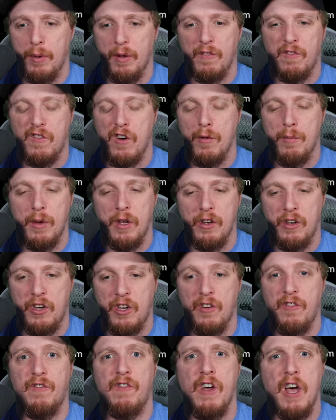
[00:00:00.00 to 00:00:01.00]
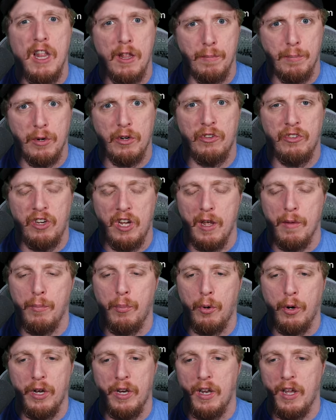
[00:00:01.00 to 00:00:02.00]
but from a developer
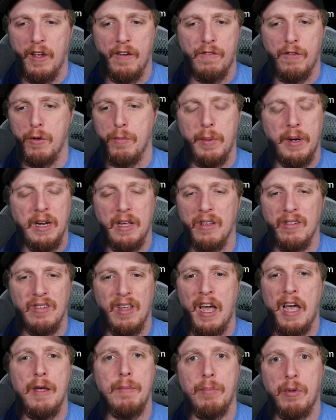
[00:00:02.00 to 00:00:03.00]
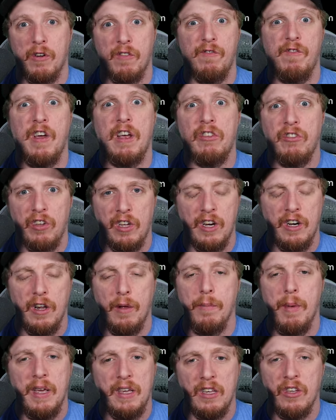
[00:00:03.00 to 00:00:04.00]
standpoint, everybody is hyper fixated
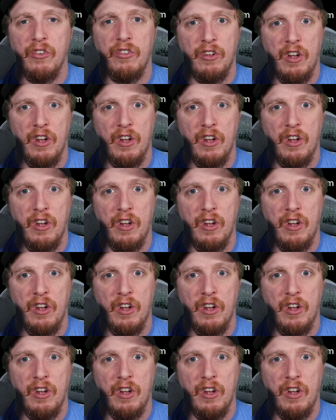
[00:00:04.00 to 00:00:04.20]
on making